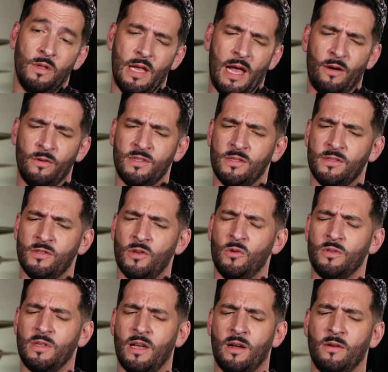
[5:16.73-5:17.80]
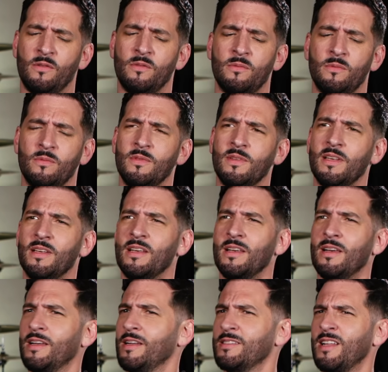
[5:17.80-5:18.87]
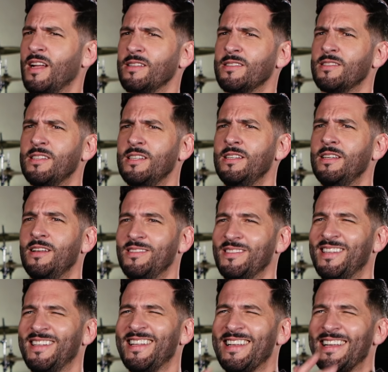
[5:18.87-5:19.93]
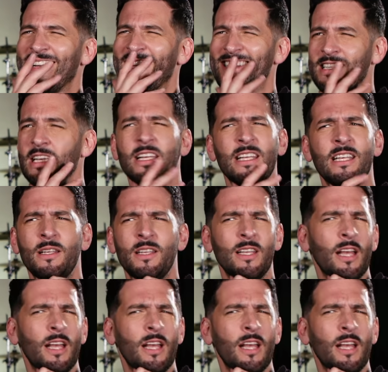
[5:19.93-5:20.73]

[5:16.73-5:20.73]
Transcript: how is it sold now? It's not CD. It's, it